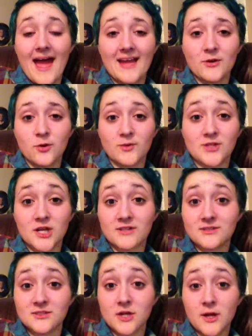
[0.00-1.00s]
don't know what else
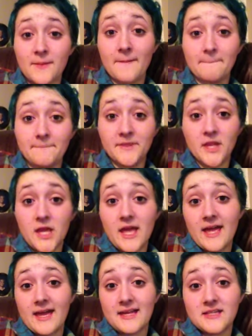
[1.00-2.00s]
to talk about.
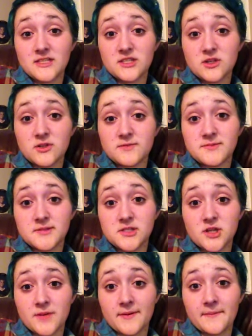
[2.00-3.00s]
And that's all I'm supposed to
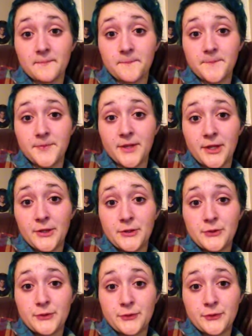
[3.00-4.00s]
talk about.
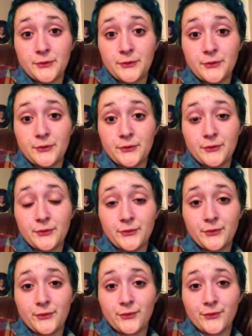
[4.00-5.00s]
So
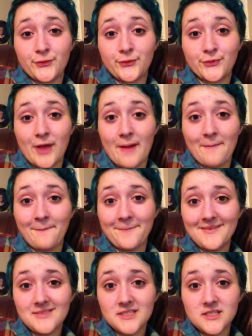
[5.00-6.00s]
I'm
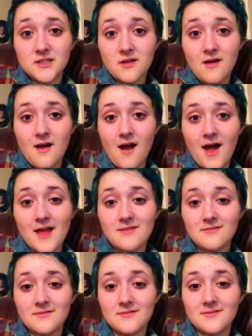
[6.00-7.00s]
done.
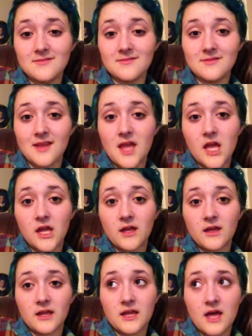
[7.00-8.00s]

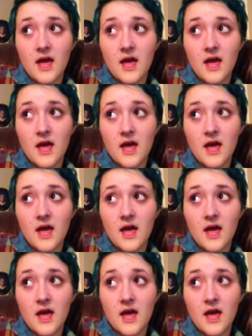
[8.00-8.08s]
Yay.